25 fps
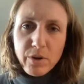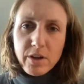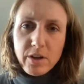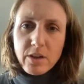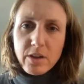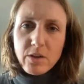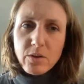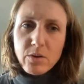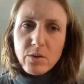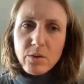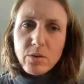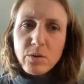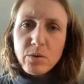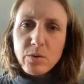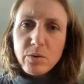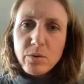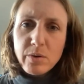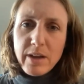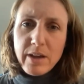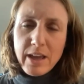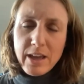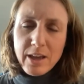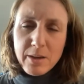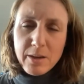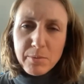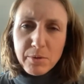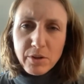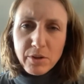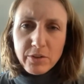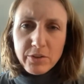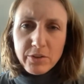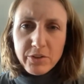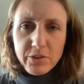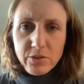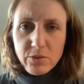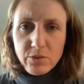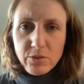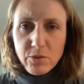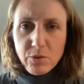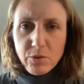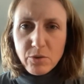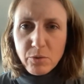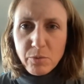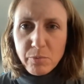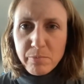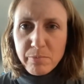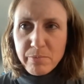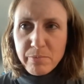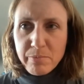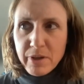were you able
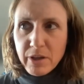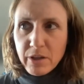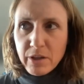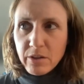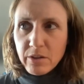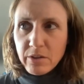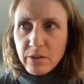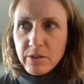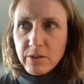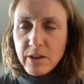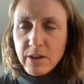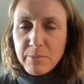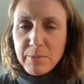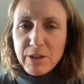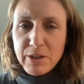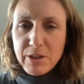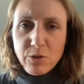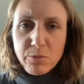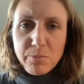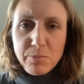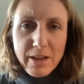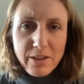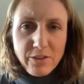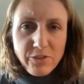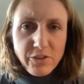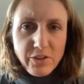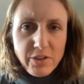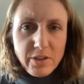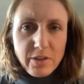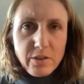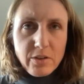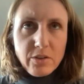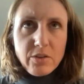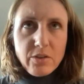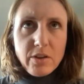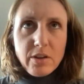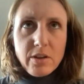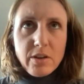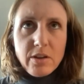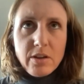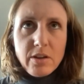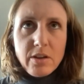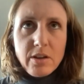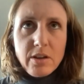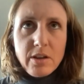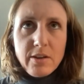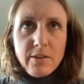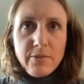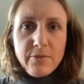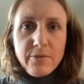to build, I mean, you mentioned
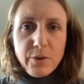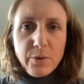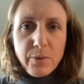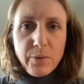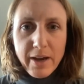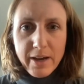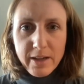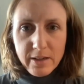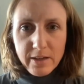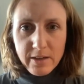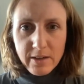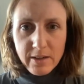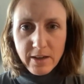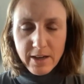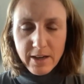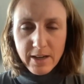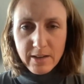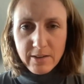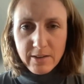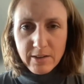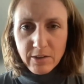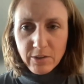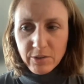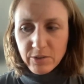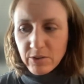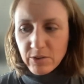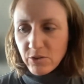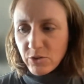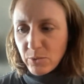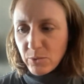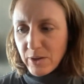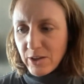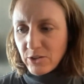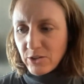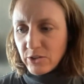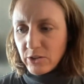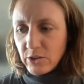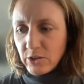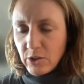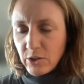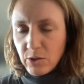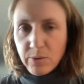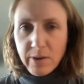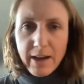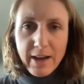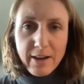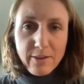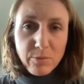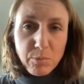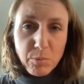if you had an ideal situation,
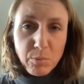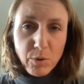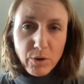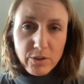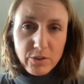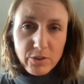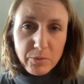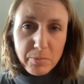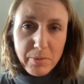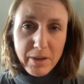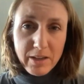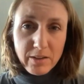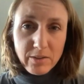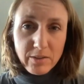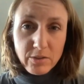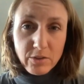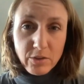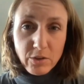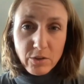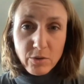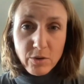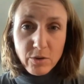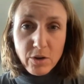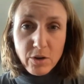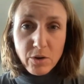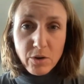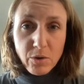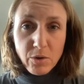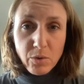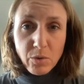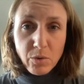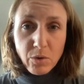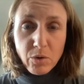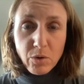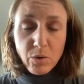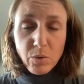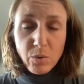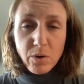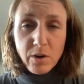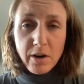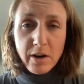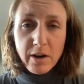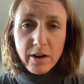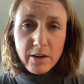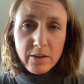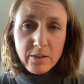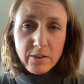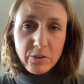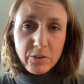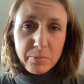you'd have more space to grow
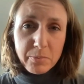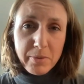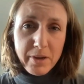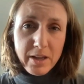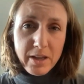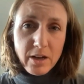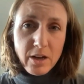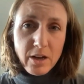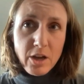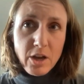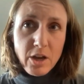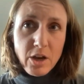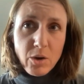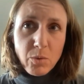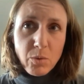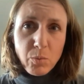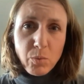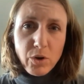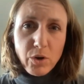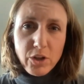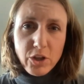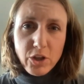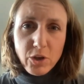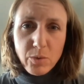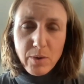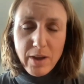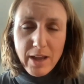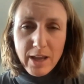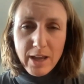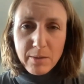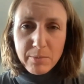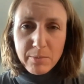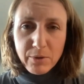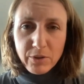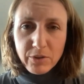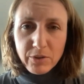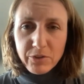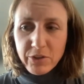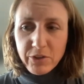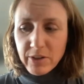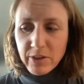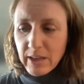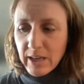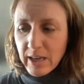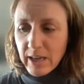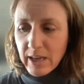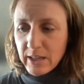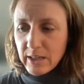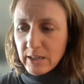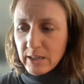gourds, but were you able to
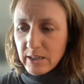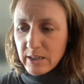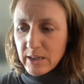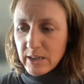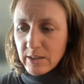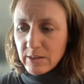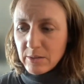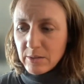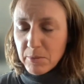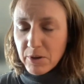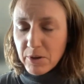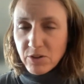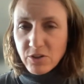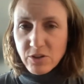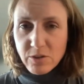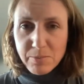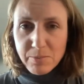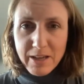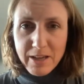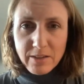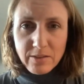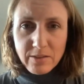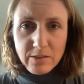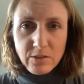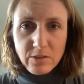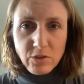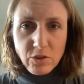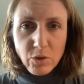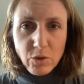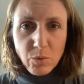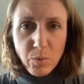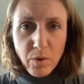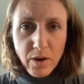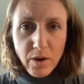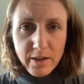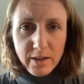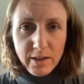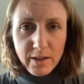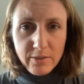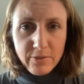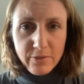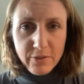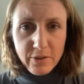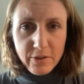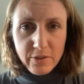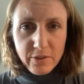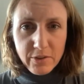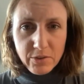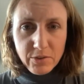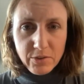get as much space as you wanted
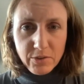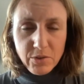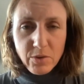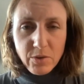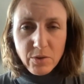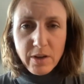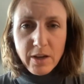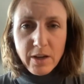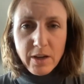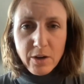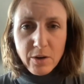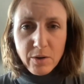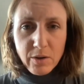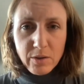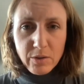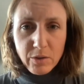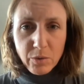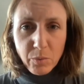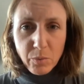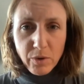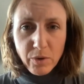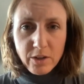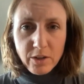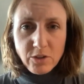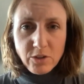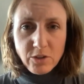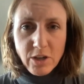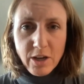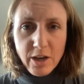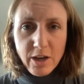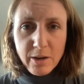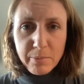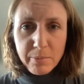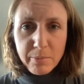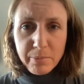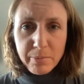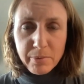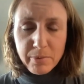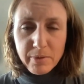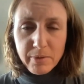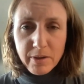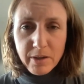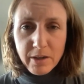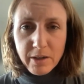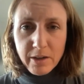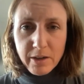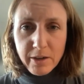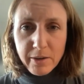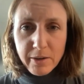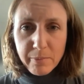for the studio and the workshop?
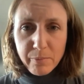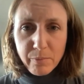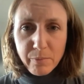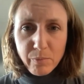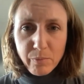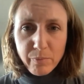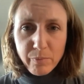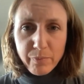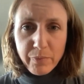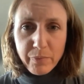Has